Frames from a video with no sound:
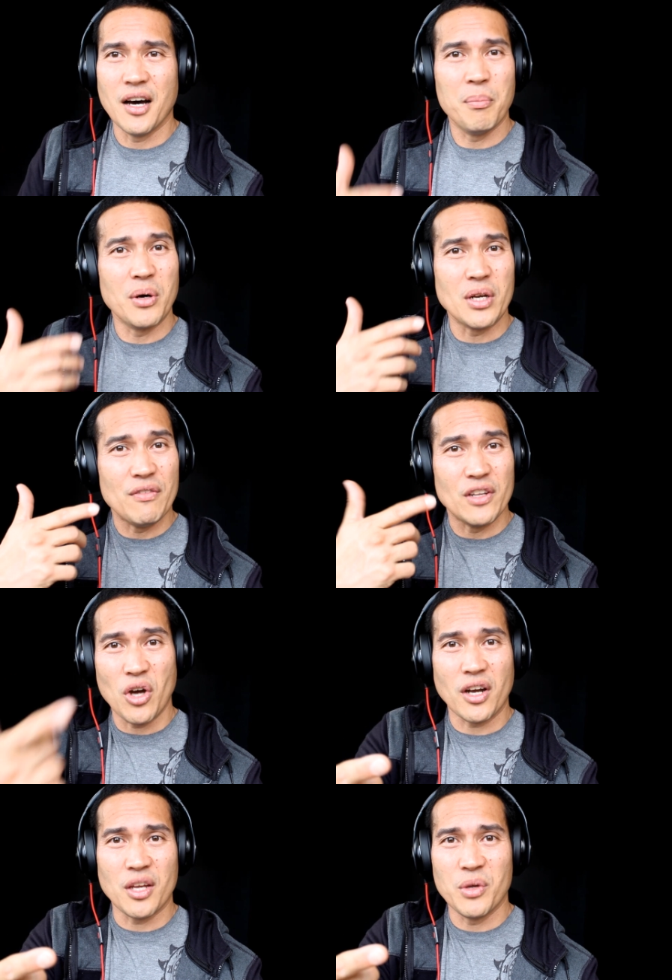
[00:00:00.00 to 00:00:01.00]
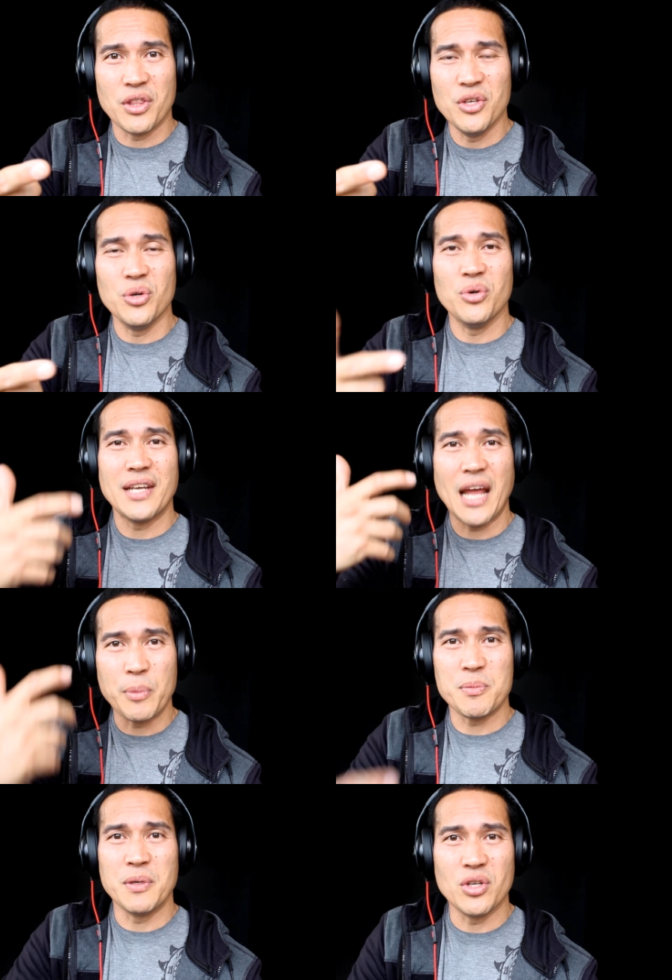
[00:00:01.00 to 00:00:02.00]
But even talking with you, it
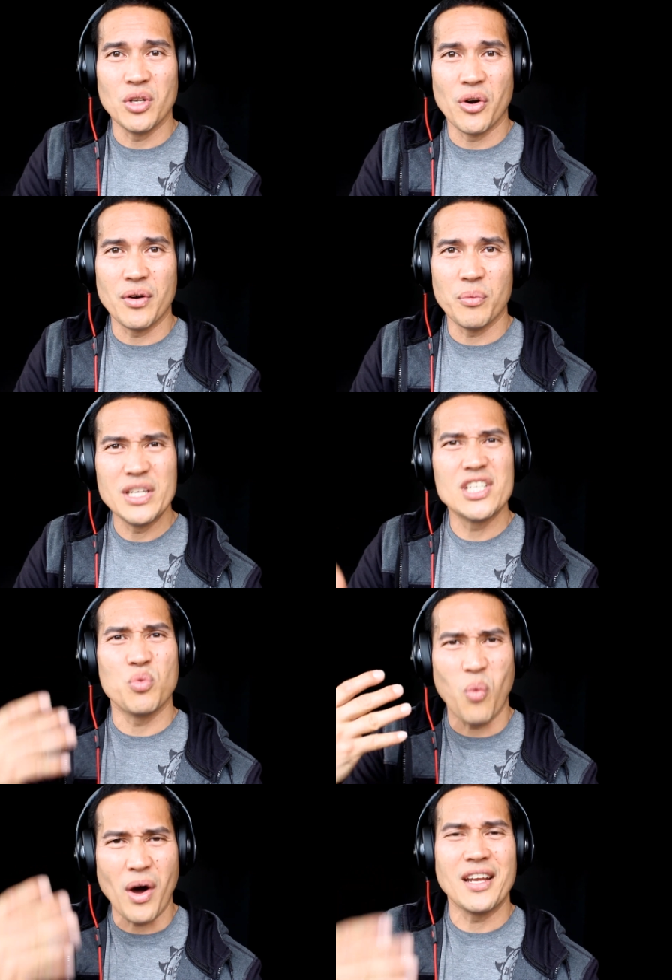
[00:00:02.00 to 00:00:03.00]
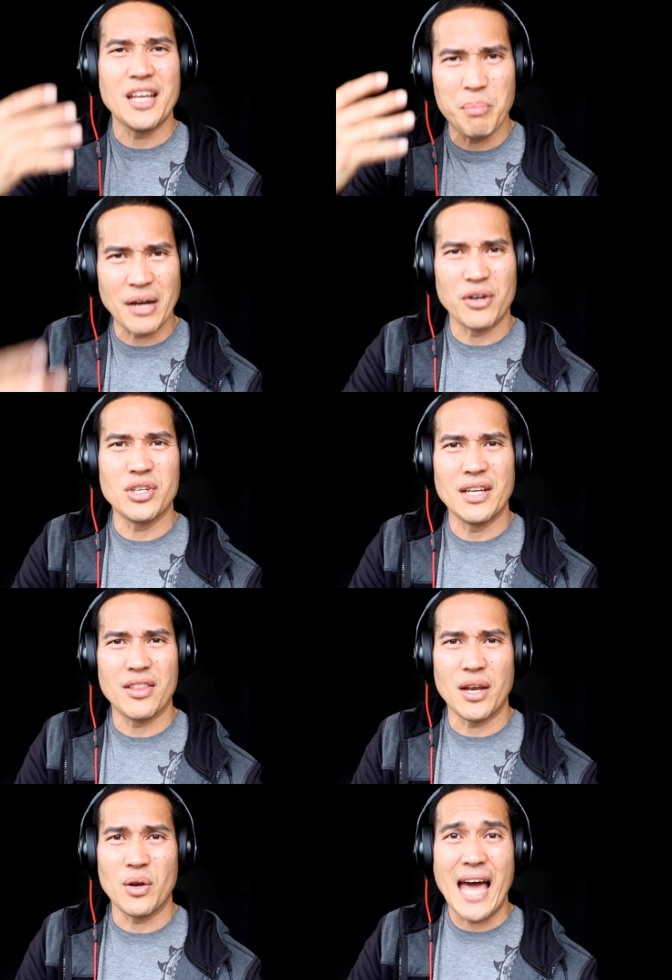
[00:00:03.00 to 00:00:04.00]
helps me to learn. We just want to get better
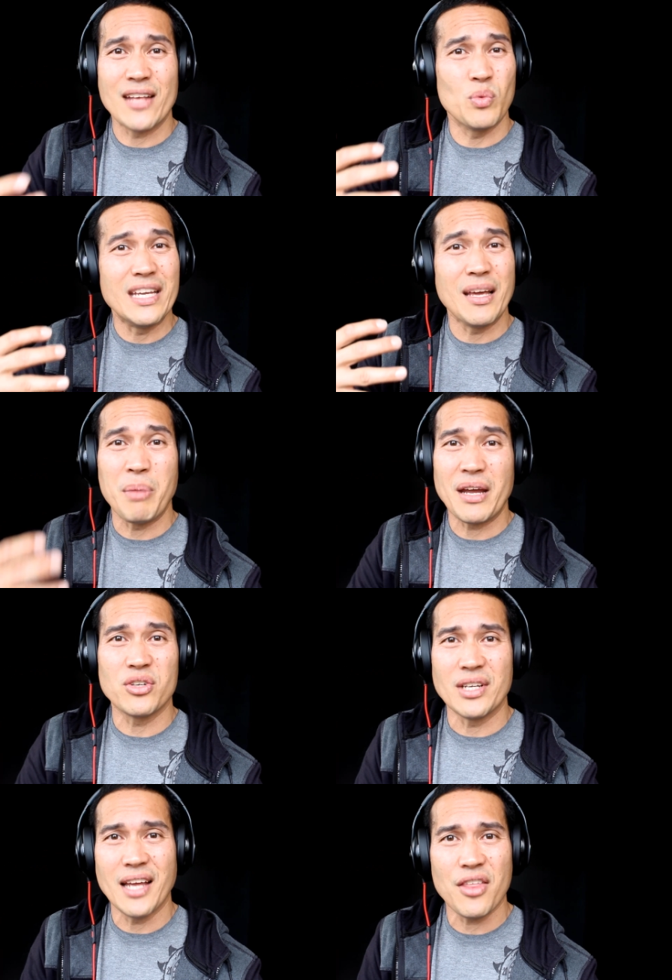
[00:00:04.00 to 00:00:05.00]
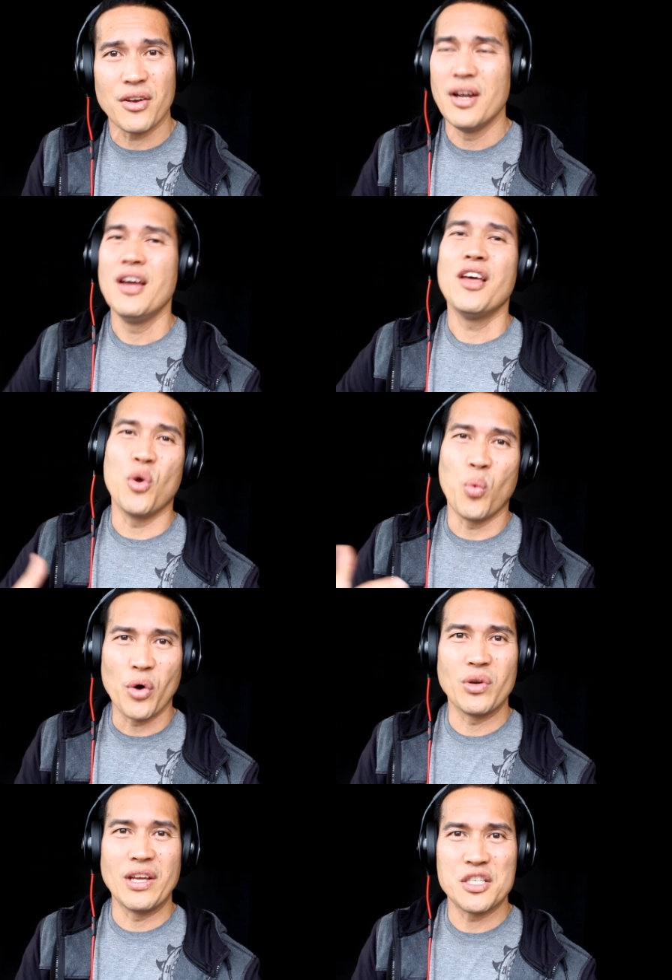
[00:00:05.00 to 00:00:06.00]
together. And as we get better together, the
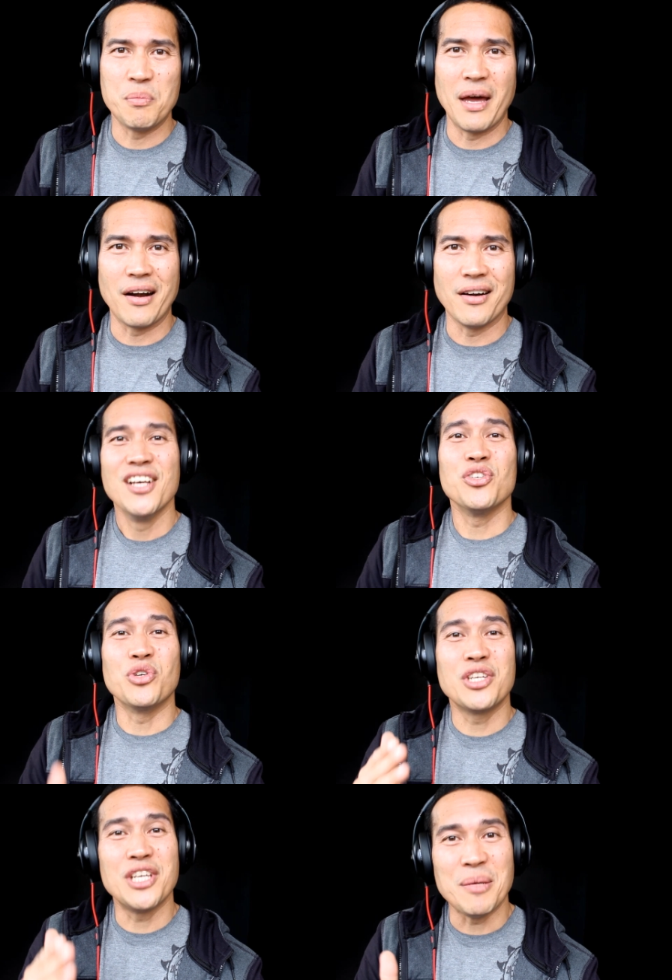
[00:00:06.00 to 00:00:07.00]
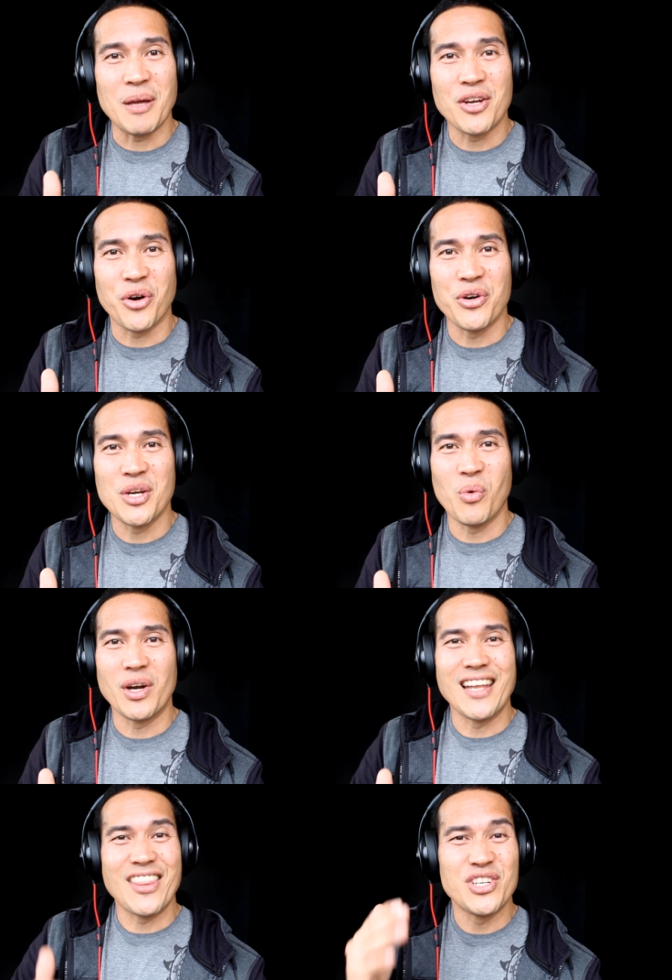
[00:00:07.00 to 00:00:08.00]
world gets better. So keep encouraging one
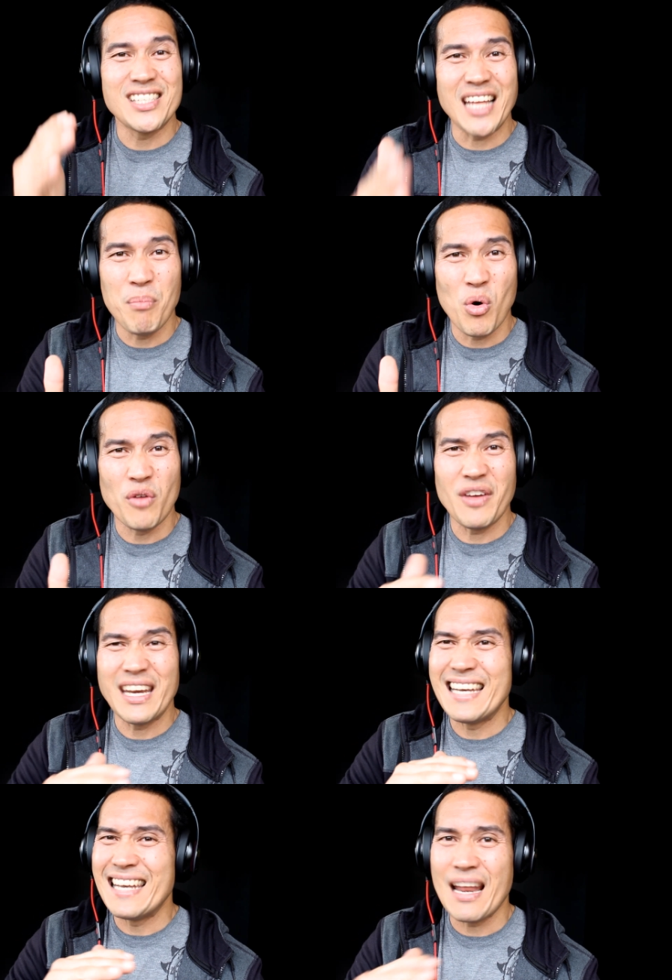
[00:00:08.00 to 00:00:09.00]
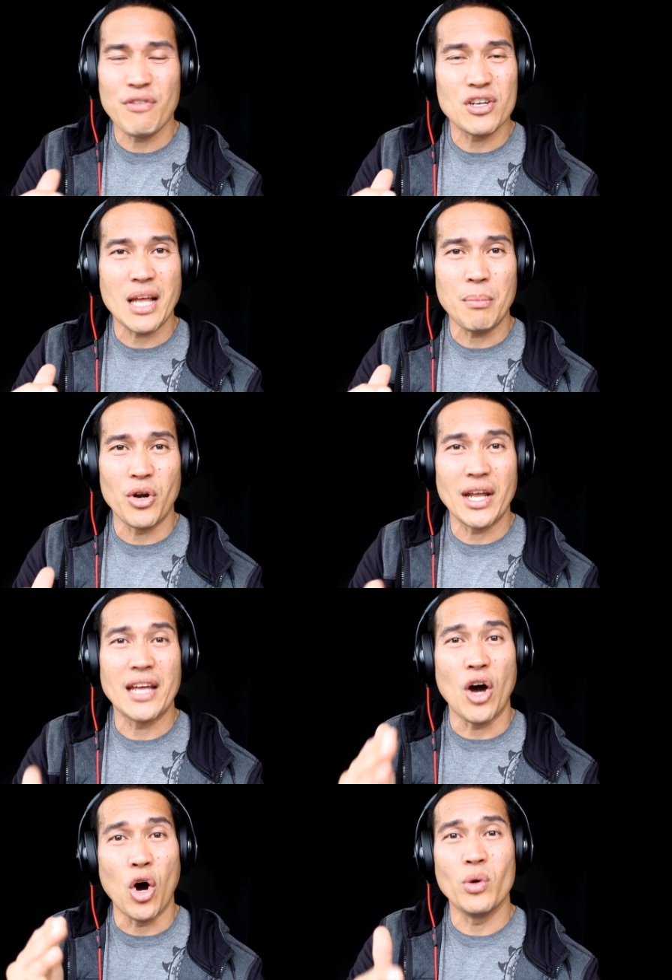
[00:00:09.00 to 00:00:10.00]
another, stay motivated, never stop learning,
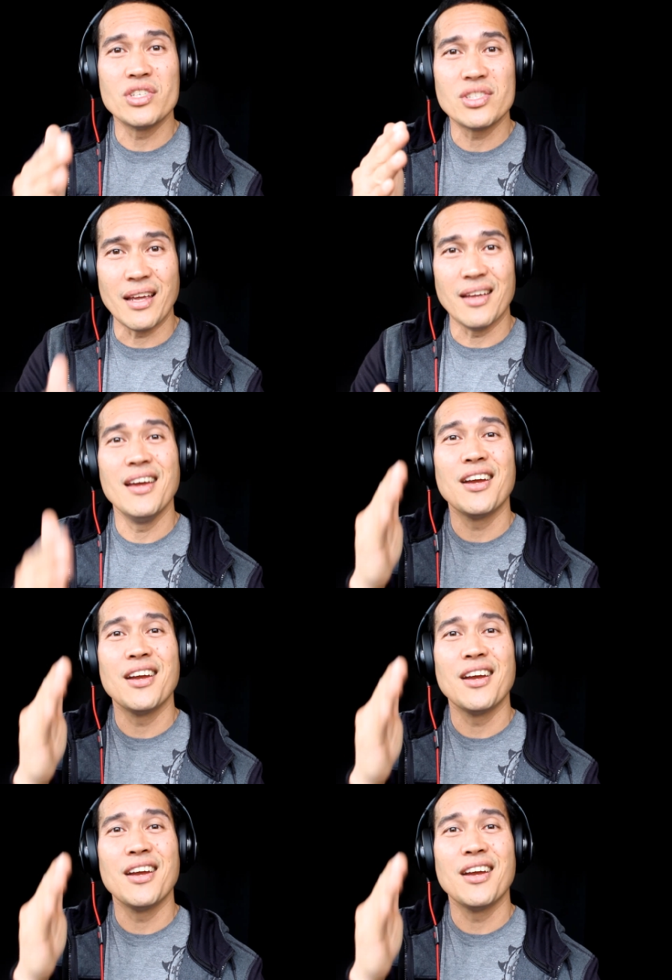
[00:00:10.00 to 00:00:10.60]
and always stay